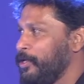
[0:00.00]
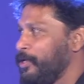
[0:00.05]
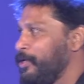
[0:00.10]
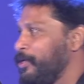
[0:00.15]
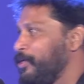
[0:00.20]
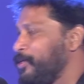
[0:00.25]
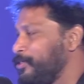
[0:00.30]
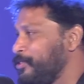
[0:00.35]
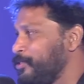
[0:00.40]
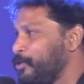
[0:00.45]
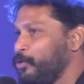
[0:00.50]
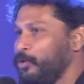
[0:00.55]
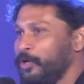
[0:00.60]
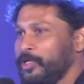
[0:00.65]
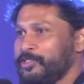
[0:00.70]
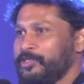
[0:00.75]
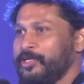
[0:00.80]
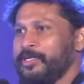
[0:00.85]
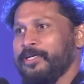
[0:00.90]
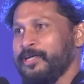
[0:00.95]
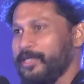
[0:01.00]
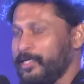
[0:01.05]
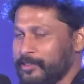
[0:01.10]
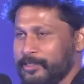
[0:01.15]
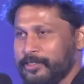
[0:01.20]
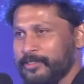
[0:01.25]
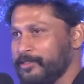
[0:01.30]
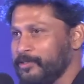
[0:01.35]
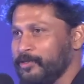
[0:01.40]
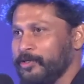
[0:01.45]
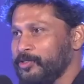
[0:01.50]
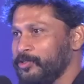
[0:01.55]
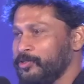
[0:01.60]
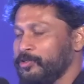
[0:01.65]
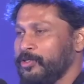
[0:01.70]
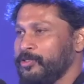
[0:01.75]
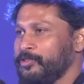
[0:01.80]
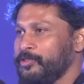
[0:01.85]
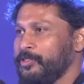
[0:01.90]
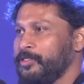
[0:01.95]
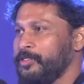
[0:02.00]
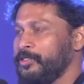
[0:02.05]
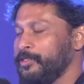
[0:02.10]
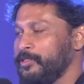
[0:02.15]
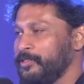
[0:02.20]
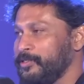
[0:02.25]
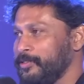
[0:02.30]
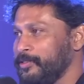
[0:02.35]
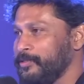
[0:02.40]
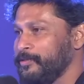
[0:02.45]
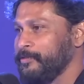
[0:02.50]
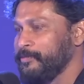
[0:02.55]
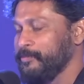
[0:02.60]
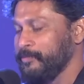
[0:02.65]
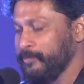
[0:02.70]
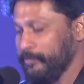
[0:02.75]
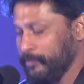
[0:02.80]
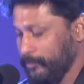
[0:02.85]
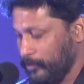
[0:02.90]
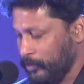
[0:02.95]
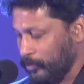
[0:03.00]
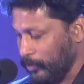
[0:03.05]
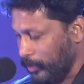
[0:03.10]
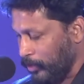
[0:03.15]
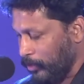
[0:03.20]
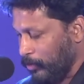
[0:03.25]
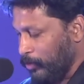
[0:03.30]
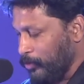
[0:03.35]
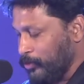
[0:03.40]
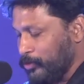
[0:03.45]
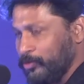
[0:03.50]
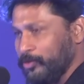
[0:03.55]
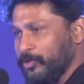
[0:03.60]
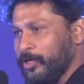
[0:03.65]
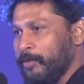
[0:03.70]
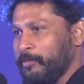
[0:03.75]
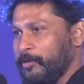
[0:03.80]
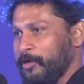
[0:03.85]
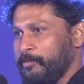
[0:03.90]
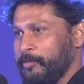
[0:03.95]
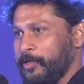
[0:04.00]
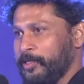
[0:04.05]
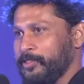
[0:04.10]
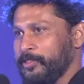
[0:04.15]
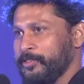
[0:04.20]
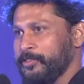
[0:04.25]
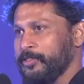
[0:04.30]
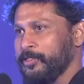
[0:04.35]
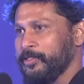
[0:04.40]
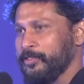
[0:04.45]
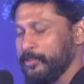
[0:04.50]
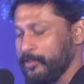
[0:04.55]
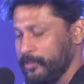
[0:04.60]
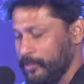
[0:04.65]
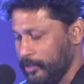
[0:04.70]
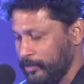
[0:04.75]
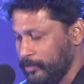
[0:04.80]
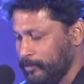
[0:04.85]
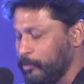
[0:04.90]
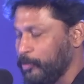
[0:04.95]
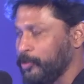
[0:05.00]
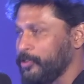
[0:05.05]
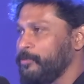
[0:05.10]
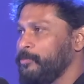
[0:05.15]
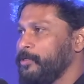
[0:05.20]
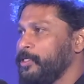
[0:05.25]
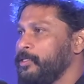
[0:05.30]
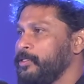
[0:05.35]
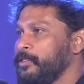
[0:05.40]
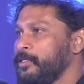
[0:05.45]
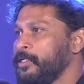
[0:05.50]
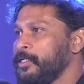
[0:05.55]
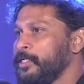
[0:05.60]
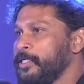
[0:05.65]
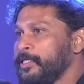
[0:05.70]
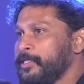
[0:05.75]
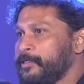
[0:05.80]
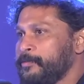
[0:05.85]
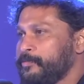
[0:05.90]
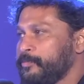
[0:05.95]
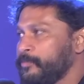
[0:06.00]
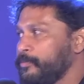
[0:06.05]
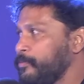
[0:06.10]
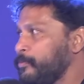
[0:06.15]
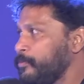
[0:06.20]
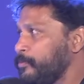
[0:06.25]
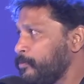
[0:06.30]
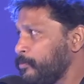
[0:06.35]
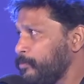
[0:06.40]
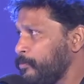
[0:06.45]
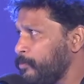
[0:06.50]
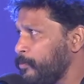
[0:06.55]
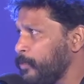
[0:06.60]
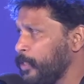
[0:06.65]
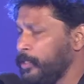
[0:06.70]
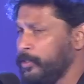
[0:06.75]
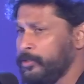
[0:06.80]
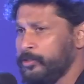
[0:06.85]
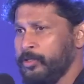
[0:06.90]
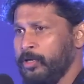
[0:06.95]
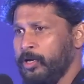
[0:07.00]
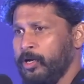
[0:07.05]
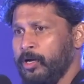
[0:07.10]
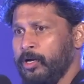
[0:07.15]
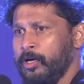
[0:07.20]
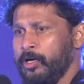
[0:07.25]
So who has written? I said, so and so written. So he goes through a couple of pages and then possibly. So,